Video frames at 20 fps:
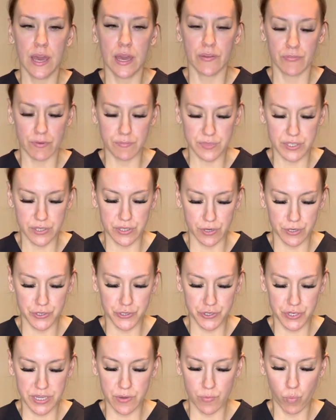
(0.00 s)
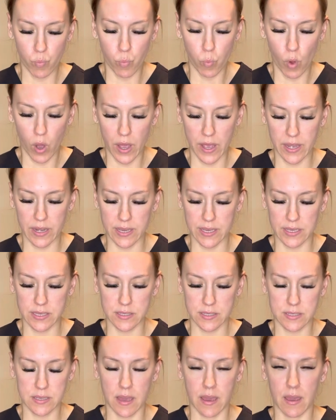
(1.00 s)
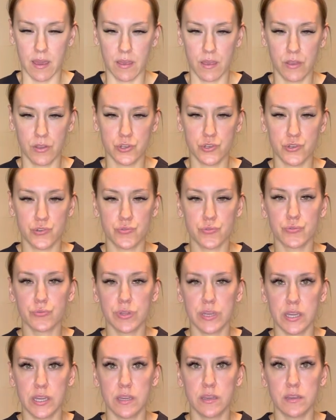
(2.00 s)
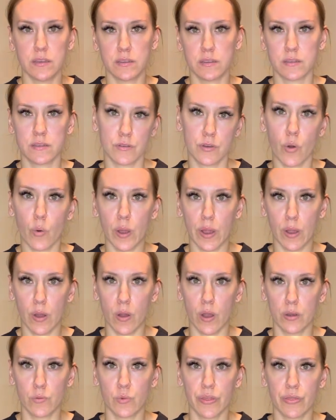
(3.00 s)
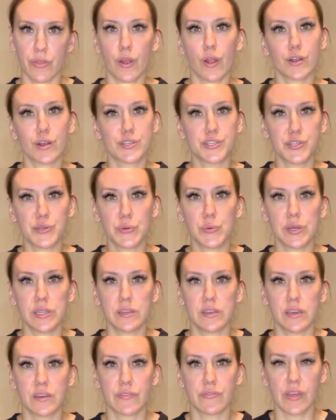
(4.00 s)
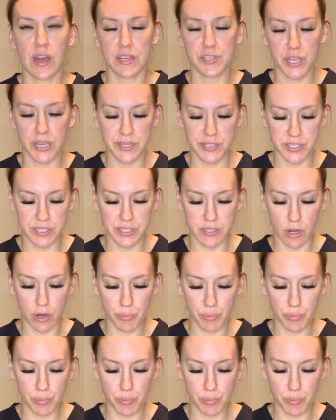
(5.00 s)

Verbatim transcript: from surgery what is truly going on with the HER2 and if that changes our